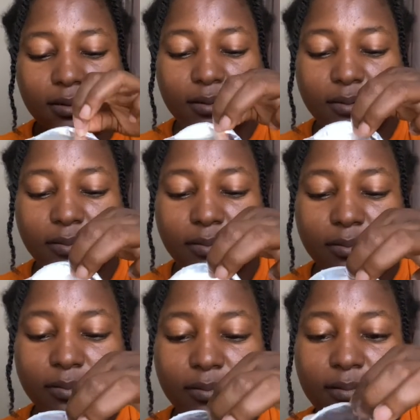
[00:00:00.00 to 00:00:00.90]
oh
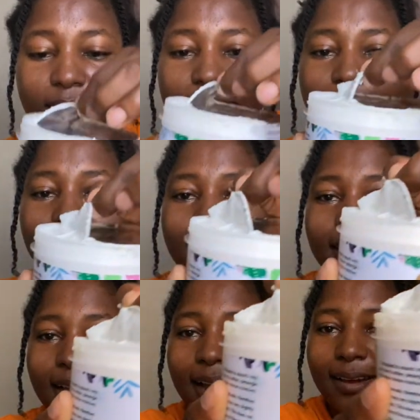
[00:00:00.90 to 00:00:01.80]
you guys, look
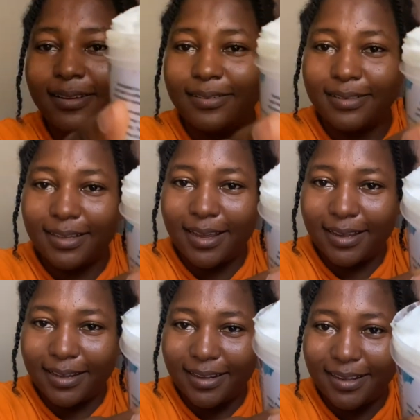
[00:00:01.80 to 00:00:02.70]
at how it looks
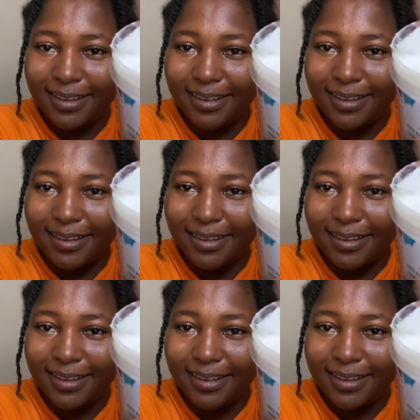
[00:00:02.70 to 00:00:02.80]
like.